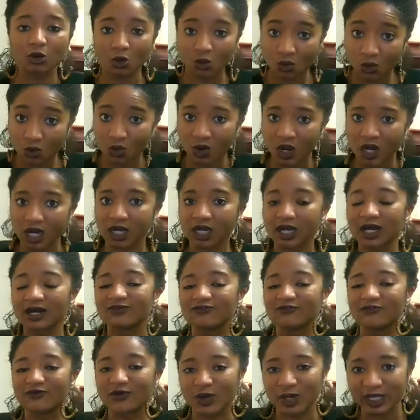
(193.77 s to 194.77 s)
or
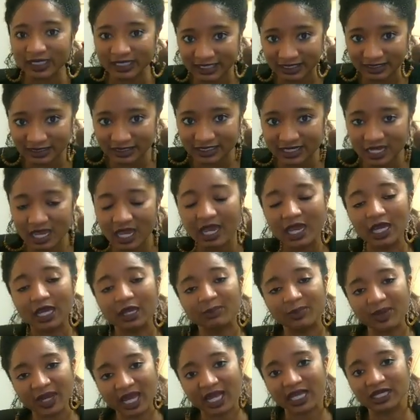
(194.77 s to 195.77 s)
avoidant
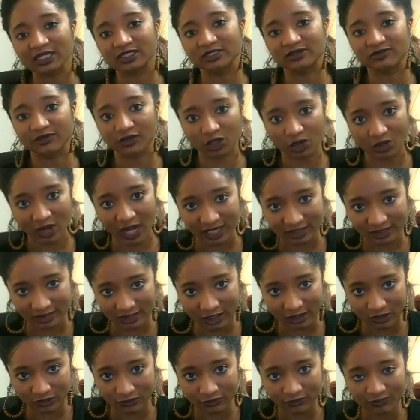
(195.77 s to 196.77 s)
and passive
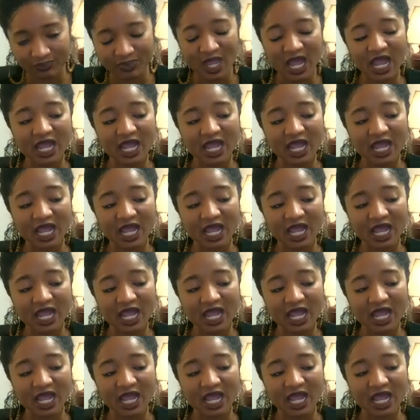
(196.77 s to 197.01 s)
aggressive.